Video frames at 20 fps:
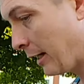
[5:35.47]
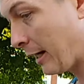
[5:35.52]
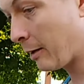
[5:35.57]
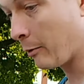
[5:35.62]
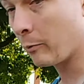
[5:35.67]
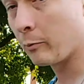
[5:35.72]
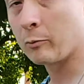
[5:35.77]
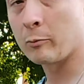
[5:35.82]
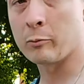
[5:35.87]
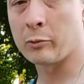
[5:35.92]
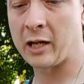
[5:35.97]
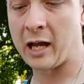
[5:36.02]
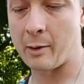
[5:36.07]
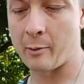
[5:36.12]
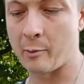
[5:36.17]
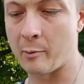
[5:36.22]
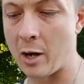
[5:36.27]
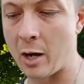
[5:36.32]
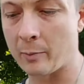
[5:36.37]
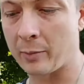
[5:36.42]
And
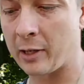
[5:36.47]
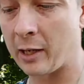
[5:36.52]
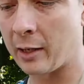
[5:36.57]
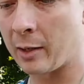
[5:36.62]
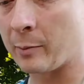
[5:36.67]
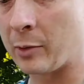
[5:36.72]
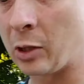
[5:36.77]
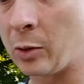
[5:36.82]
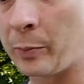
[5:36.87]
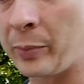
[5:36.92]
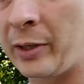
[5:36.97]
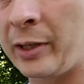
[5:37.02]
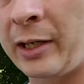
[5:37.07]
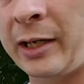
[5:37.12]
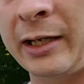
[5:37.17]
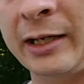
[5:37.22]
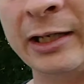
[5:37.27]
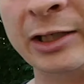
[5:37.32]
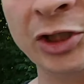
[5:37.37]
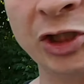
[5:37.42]
camera mom cut them open,
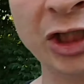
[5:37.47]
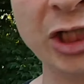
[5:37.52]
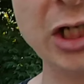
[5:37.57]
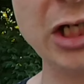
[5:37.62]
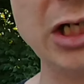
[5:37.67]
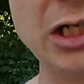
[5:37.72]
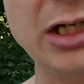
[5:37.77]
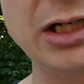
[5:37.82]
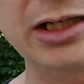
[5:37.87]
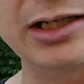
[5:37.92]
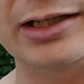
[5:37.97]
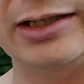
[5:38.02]
and then she